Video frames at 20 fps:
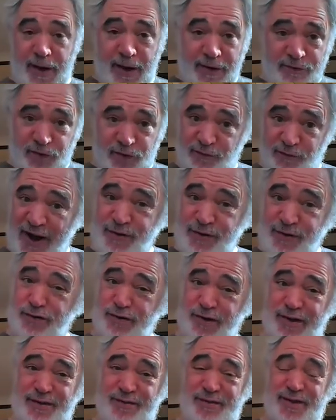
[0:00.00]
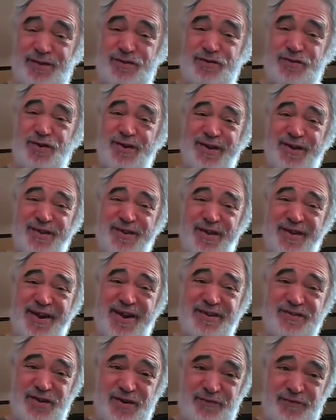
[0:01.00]
actually a factory, is, it's, it
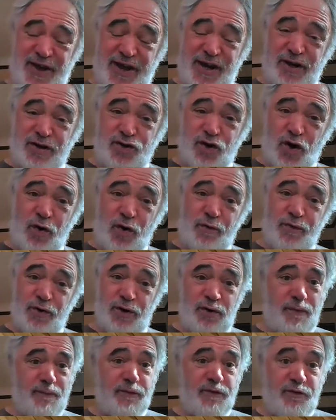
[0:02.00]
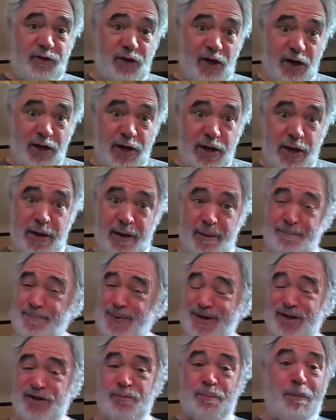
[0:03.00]
has an advantage over stick,
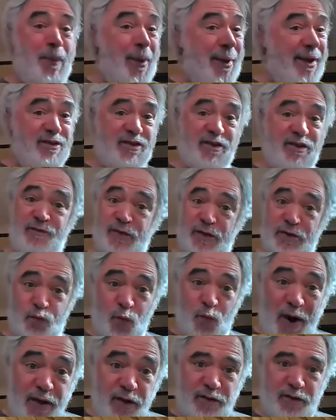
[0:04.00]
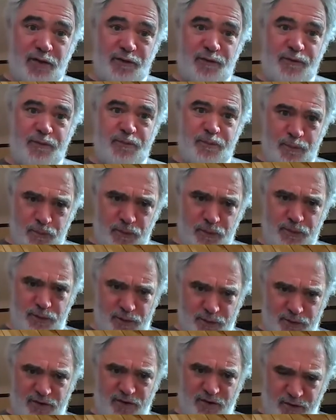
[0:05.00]
but as big as its relative,
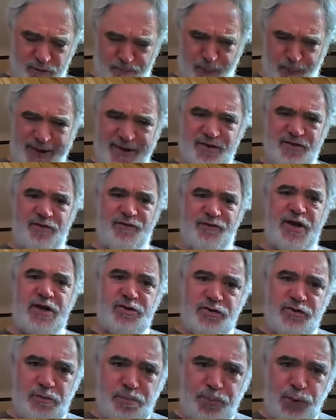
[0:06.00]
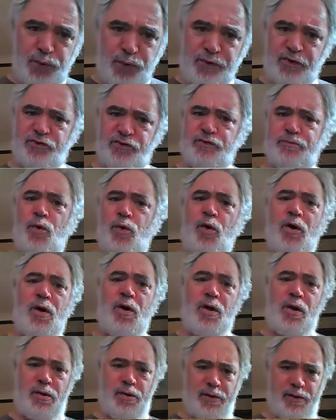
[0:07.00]
it's as big as advantage is in producing
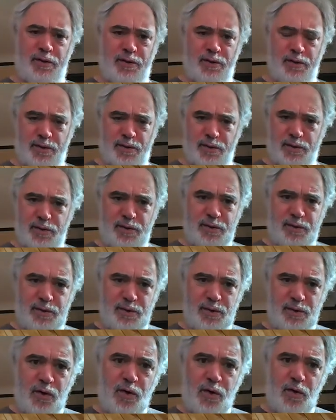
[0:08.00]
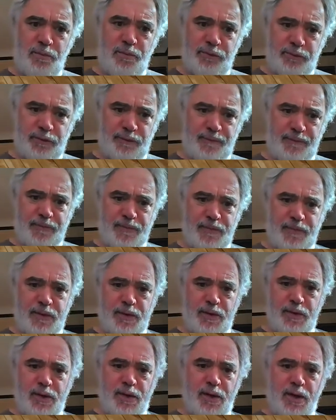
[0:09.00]
small homes.
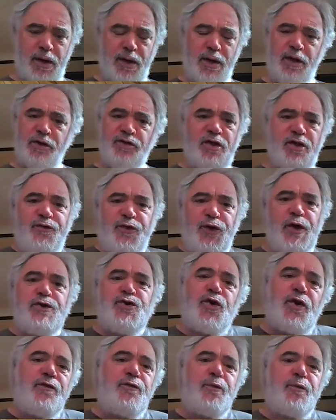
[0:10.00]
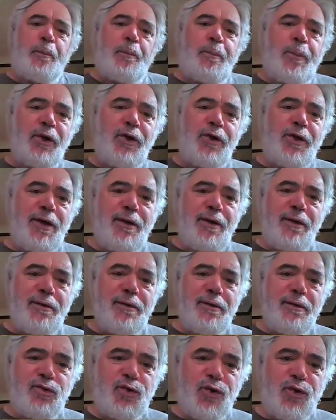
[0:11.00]
So the future of building
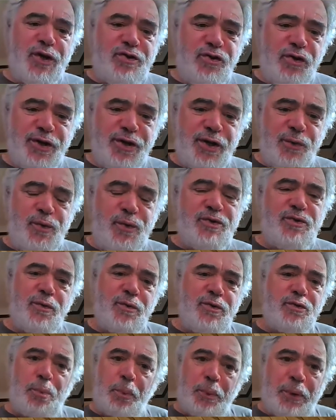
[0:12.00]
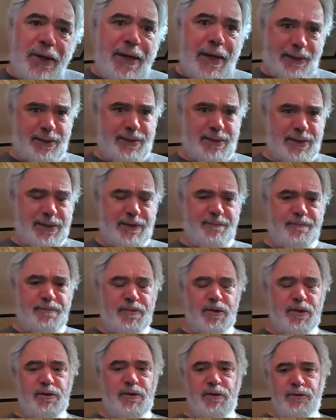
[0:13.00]
traditionally was, was bleak.
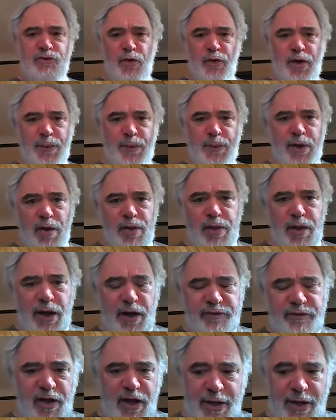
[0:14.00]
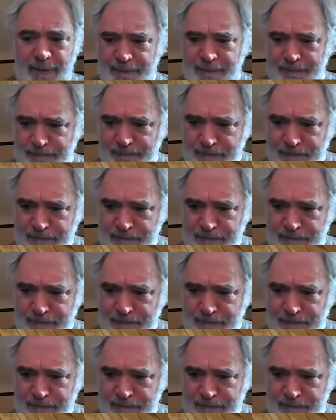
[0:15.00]
So can we go to the next slide?